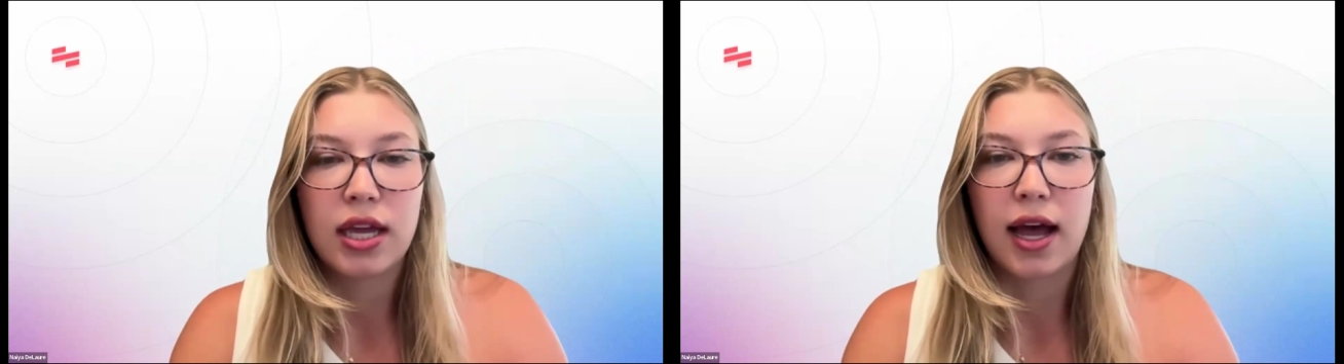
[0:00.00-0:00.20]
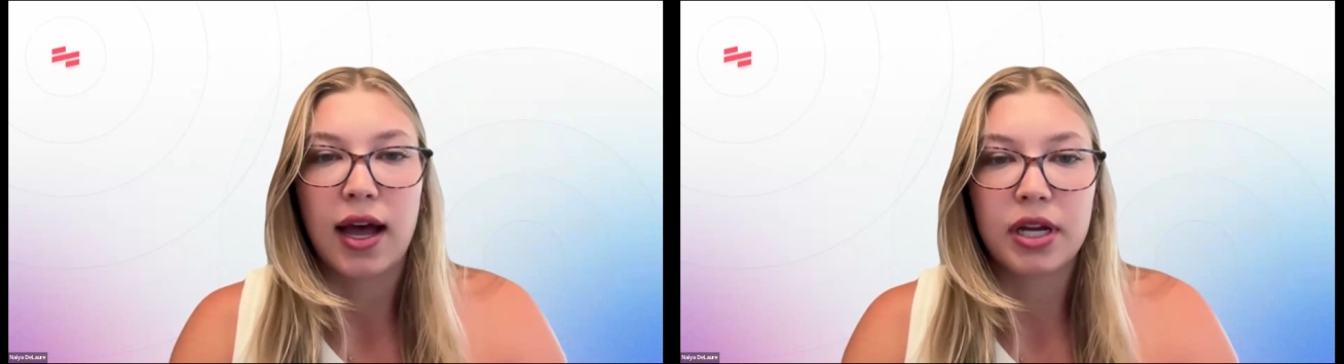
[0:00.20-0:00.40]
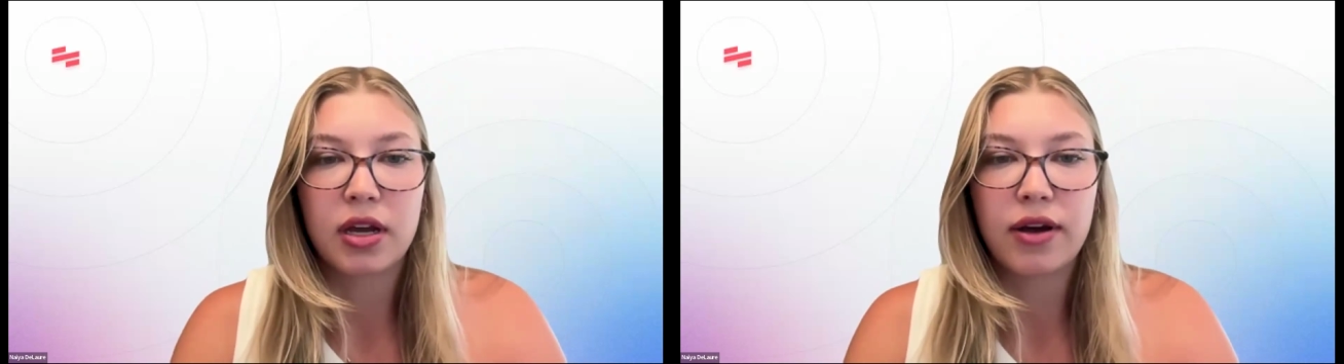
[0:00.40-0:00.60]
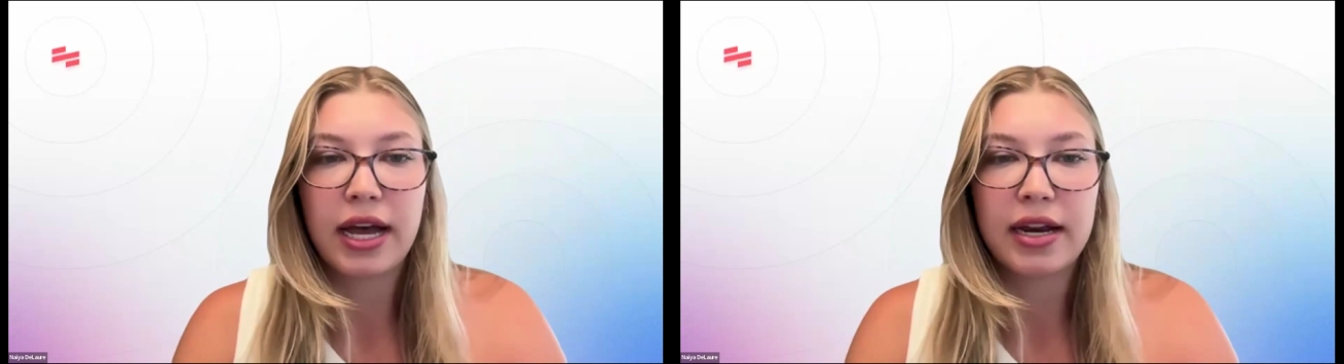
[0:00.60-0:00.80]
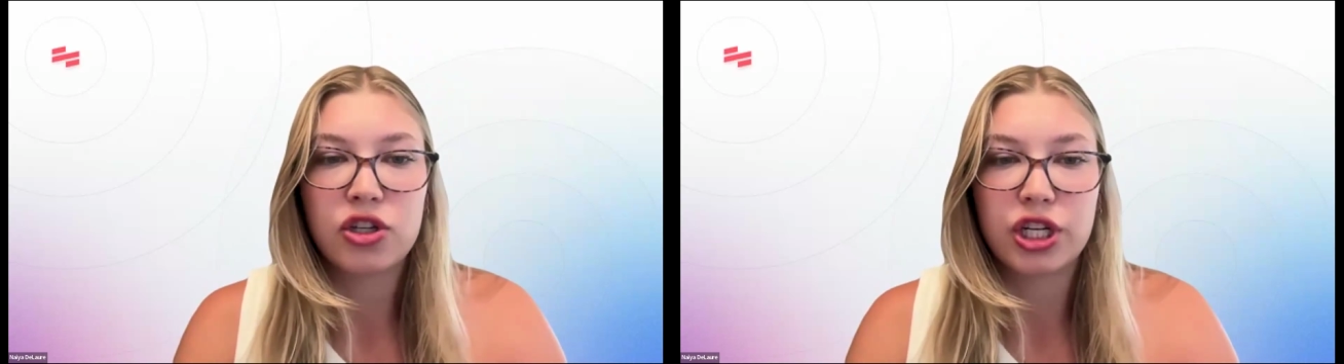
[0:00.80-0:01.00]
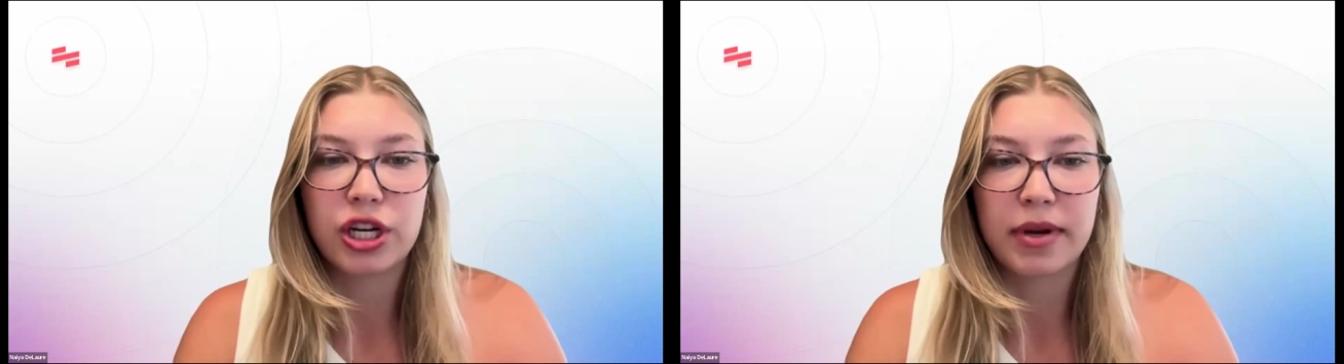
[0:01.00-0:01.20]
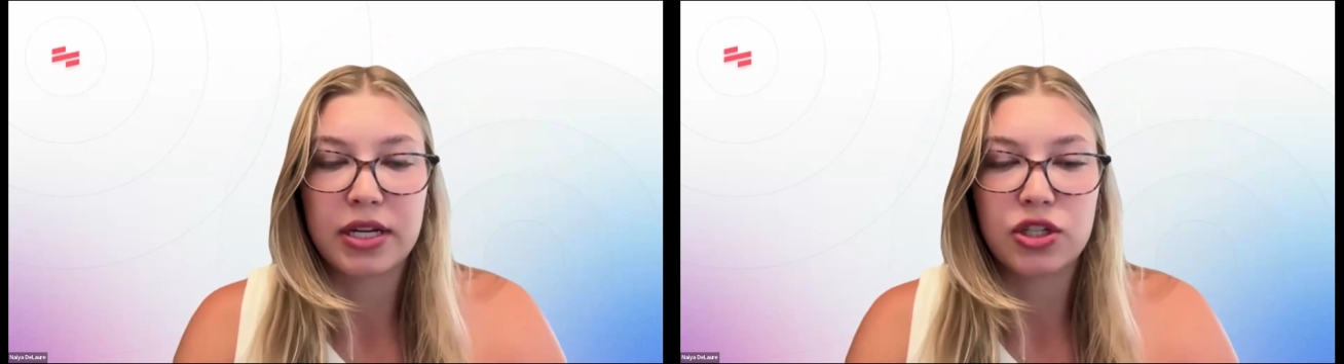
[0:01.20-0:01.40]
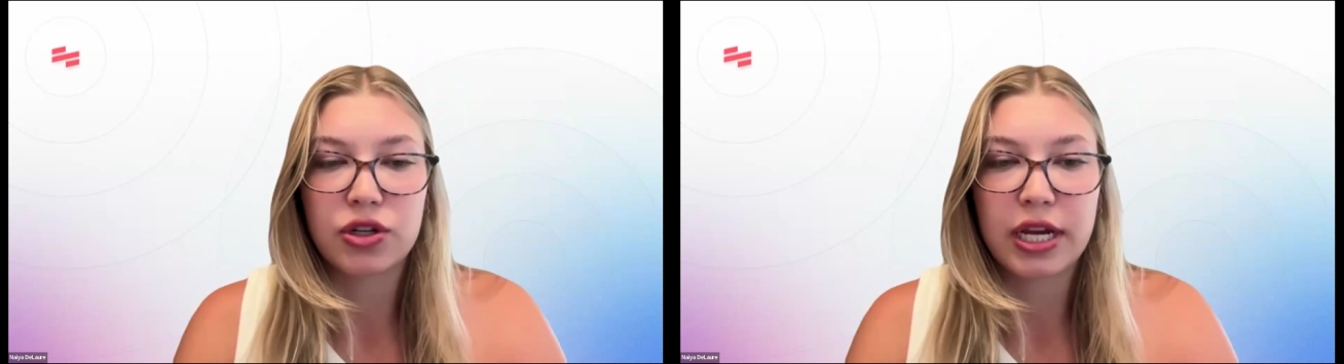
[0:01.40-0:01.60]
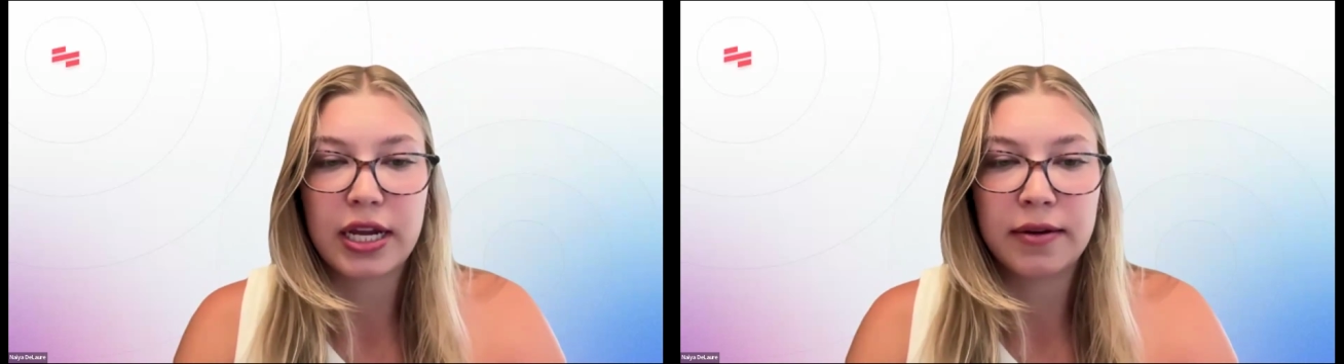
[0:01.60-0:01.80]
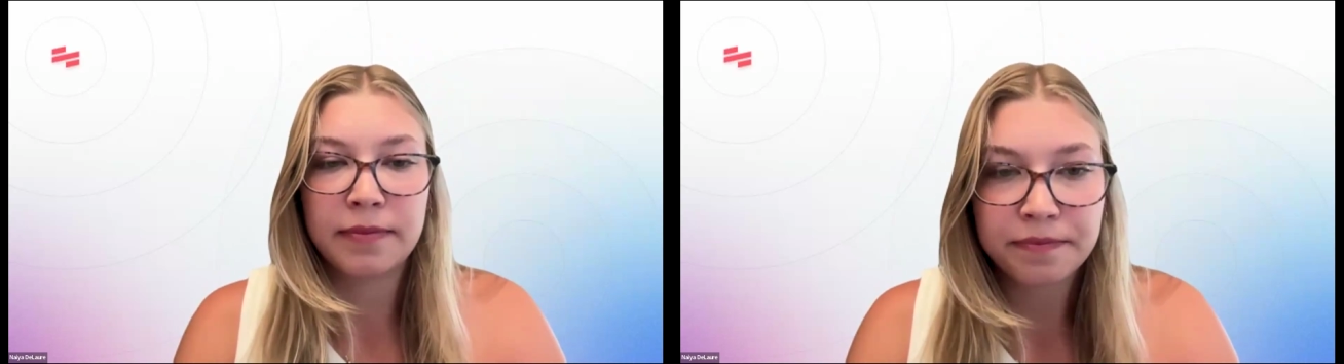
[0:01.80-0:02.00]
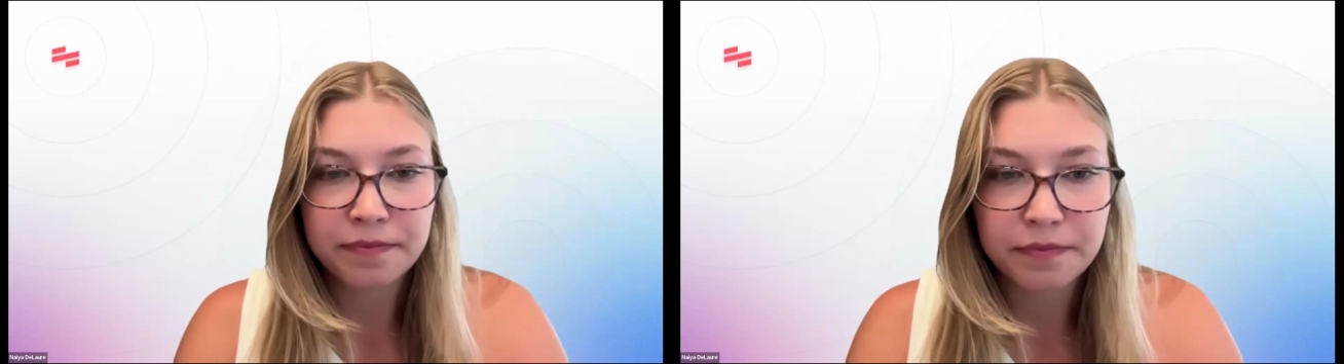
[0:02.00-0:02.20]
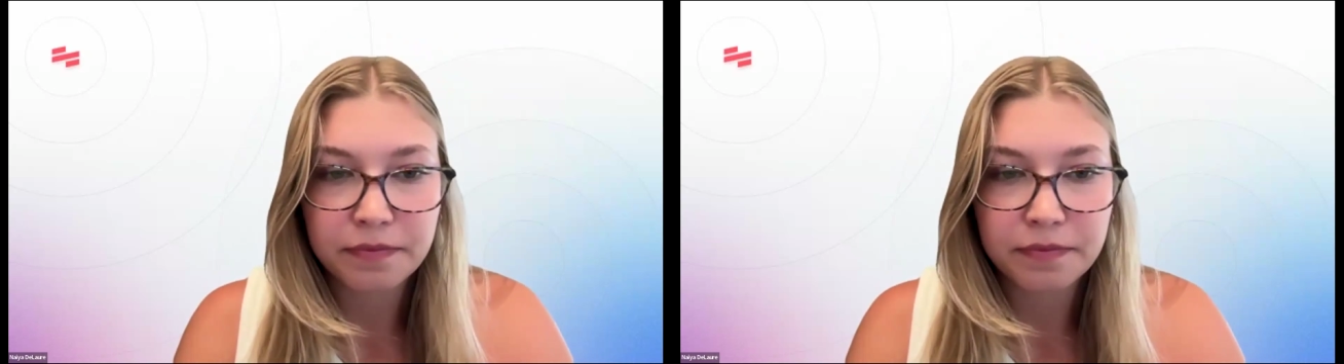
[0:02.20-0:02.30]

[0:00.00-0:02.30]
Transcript: Yeah, I'm gonna go ahead and share my screen.